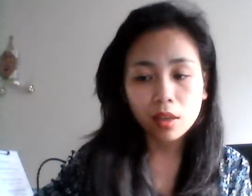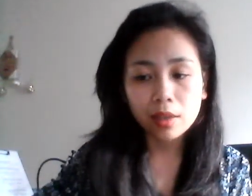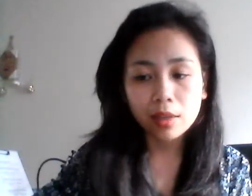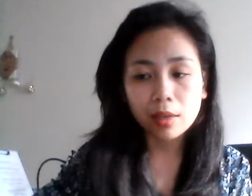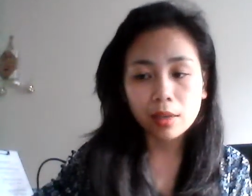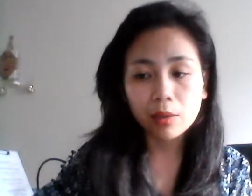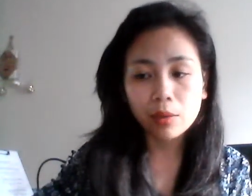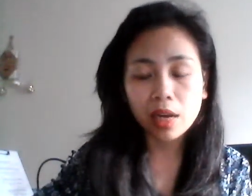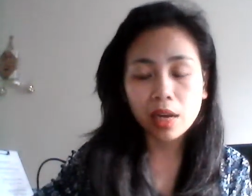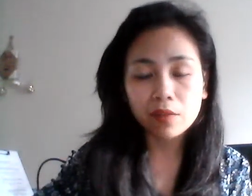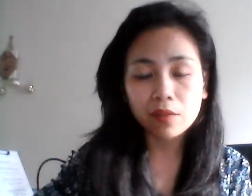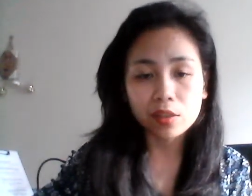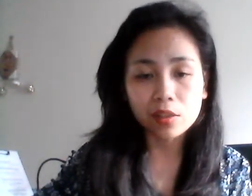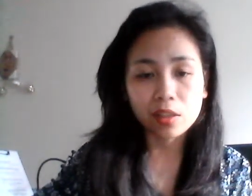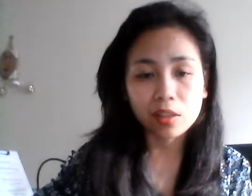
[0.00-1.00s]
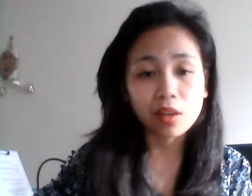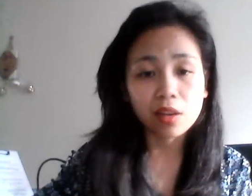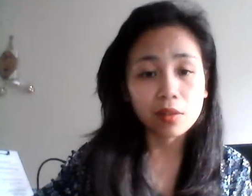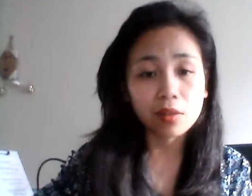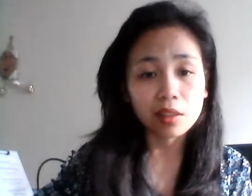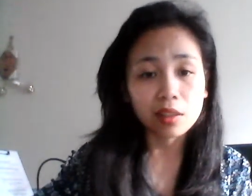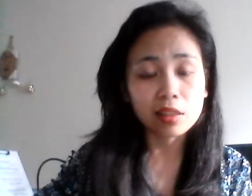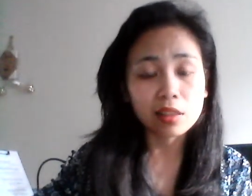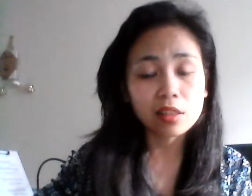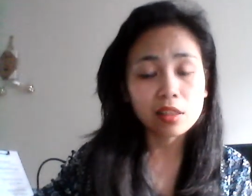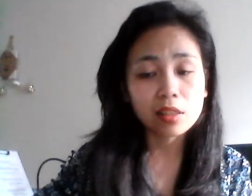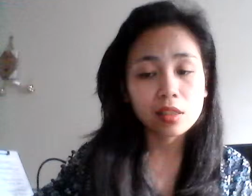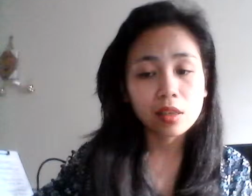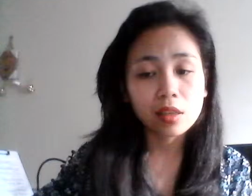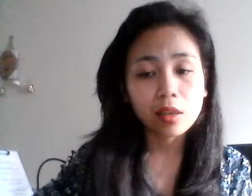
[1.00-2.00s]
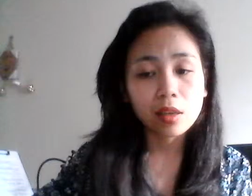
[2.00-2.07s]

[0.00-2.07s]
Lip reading: they will have the scale like this.